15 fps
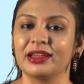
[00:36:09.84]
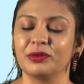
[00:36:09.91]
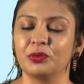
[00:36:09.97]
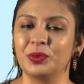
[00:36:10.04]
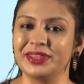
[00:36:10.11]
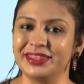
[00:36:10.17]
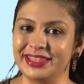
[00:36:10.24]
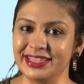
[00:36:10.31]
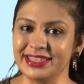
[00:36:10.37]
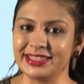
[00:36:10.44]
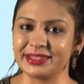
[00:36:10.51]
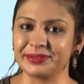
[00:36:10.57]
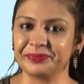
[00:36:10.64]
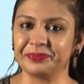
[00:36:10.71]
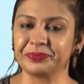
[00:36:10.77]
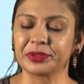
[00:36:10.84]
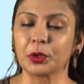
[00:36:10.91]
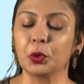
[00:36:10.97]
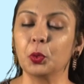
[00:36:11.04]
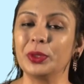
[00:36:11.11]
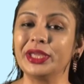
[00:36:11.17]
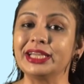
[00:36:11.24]
With this,
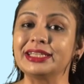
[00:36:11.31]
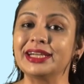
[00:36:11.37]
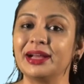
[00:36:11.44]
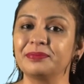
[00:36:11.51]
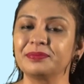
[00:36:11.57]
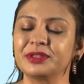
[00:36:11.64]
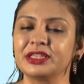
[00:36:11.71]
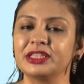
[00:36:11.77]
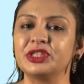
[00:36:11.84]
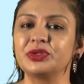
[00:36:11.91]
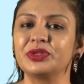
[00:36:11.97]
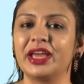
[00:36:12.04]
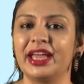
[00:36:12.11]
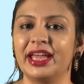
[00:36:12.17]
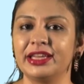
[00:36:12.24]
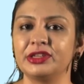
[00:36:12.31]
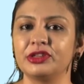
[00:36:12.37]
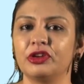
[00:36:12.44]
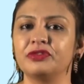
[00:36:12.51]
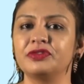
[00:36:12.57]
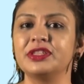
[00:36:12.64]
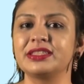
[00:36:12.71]
we come to the end
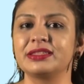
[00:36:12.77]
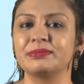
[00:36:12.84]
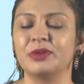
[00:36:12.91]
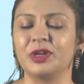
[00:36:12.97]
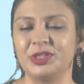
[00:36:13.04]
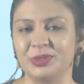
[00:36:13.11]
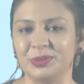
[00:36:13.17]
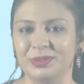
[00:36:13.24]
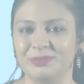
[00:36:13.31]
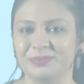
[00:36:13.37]
of this module.